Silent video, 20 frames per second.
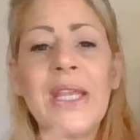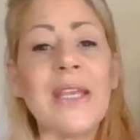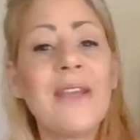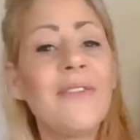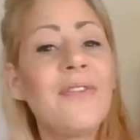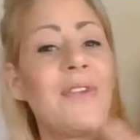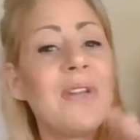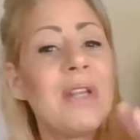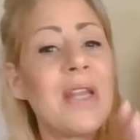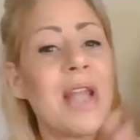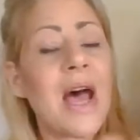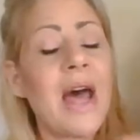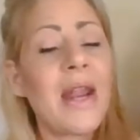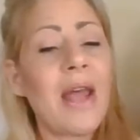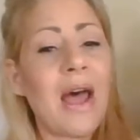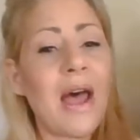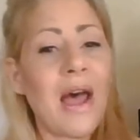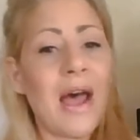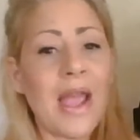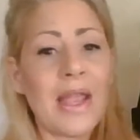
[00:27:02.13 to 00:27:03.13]
if not
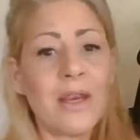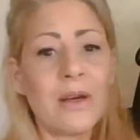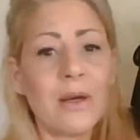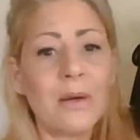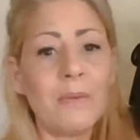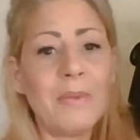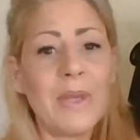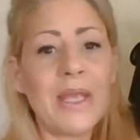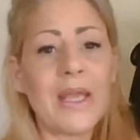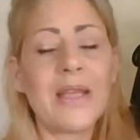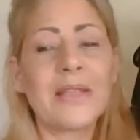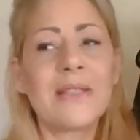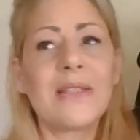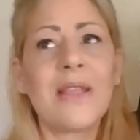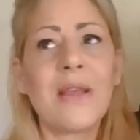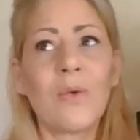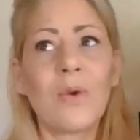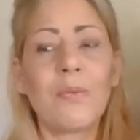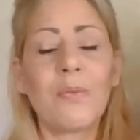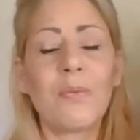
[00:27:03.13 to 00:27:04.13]
higher, because
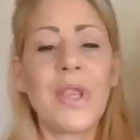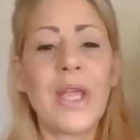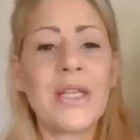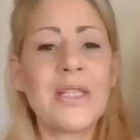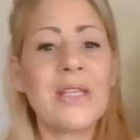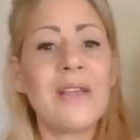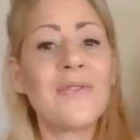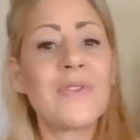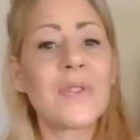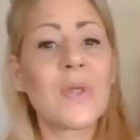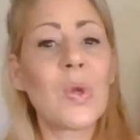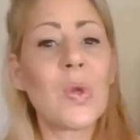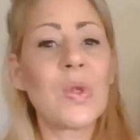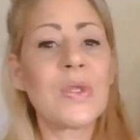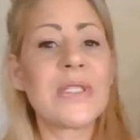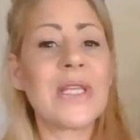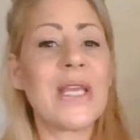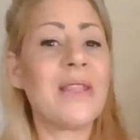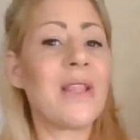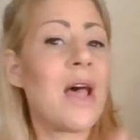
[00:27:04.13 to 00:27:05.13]
there were plenty of
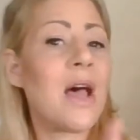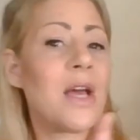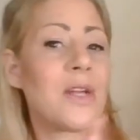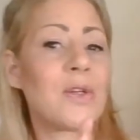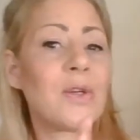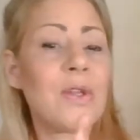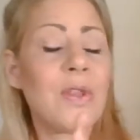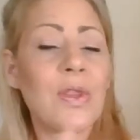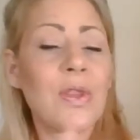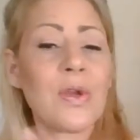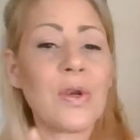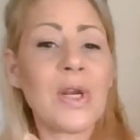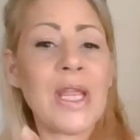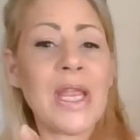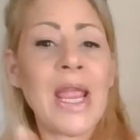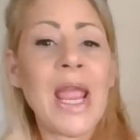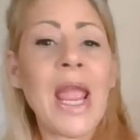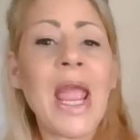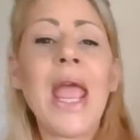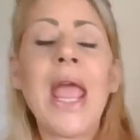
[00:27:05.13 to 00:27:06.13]
solds in the
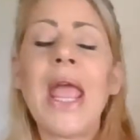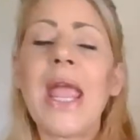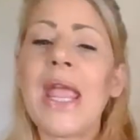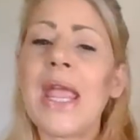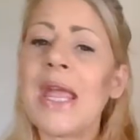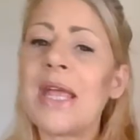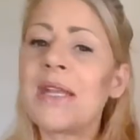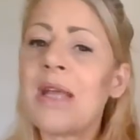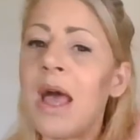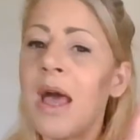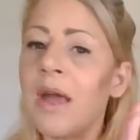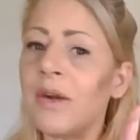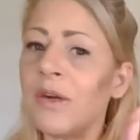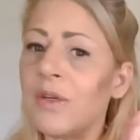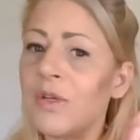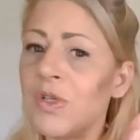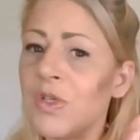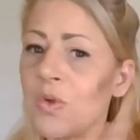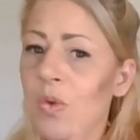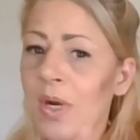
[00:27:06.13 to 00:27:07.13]
130 and
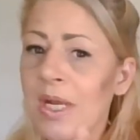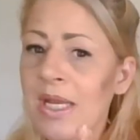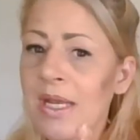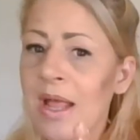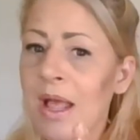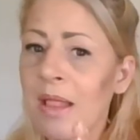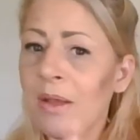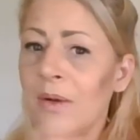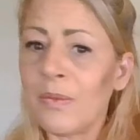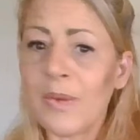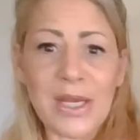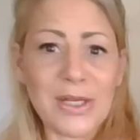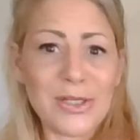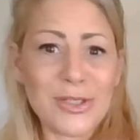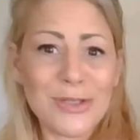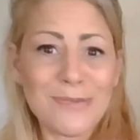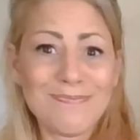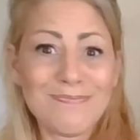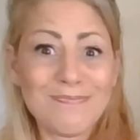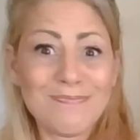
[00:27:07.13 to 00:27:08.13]
120 dollar
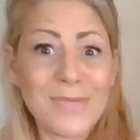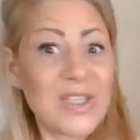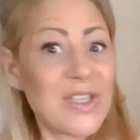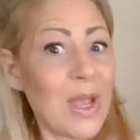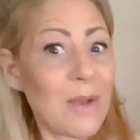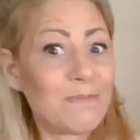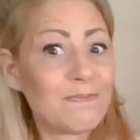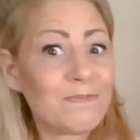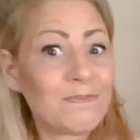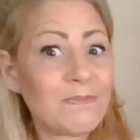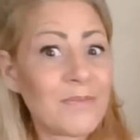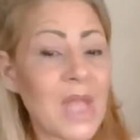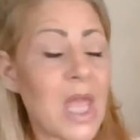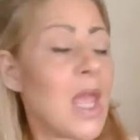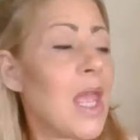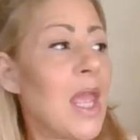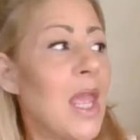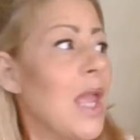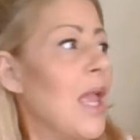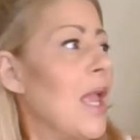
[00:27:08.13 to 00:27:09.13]
range. So,
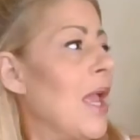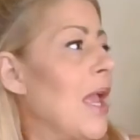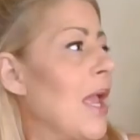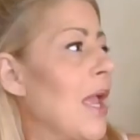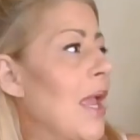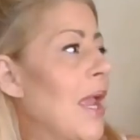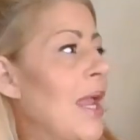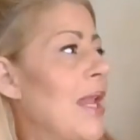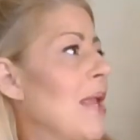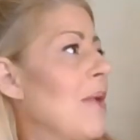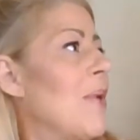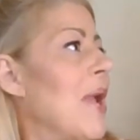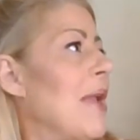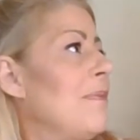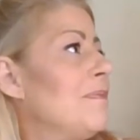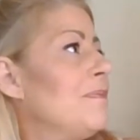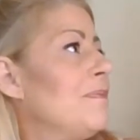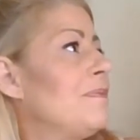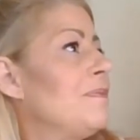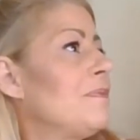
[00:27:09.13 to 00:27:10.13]

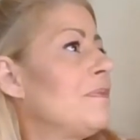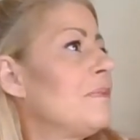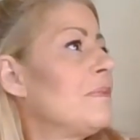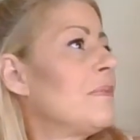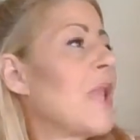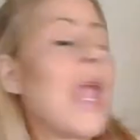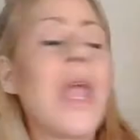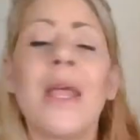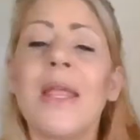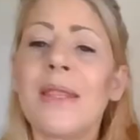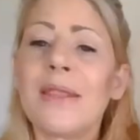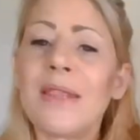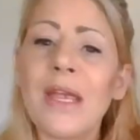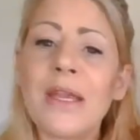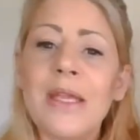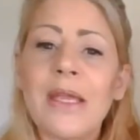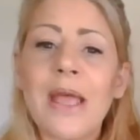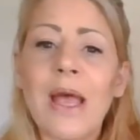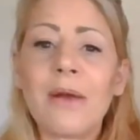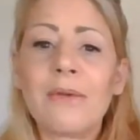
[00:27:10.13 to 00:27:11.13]
anyway,
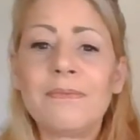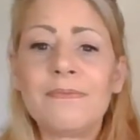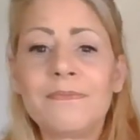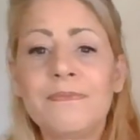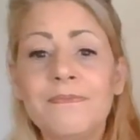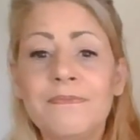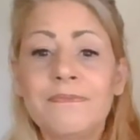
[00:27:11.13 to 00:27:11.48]
there you go.